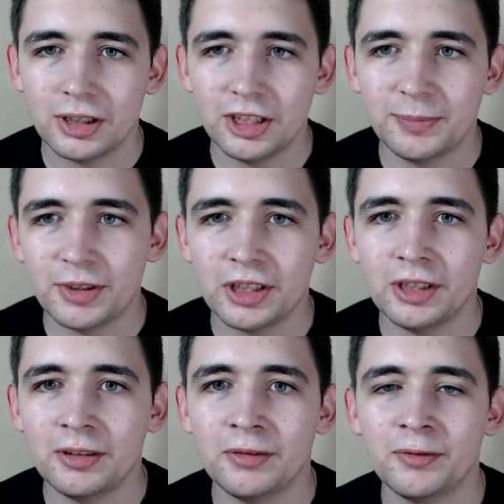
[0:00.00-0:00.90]

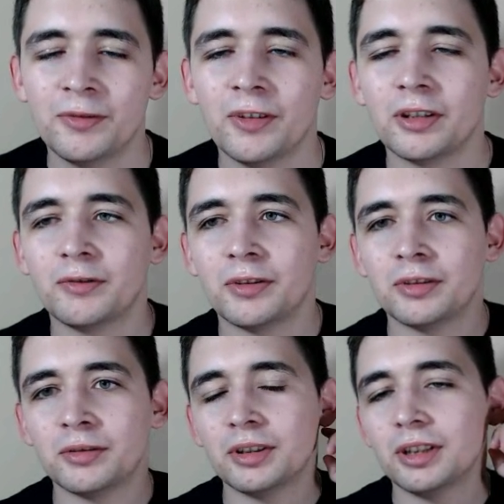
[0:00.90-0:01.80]
especially
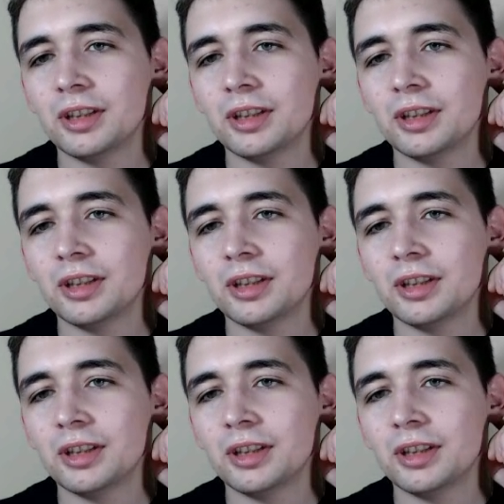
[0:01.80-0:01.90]
for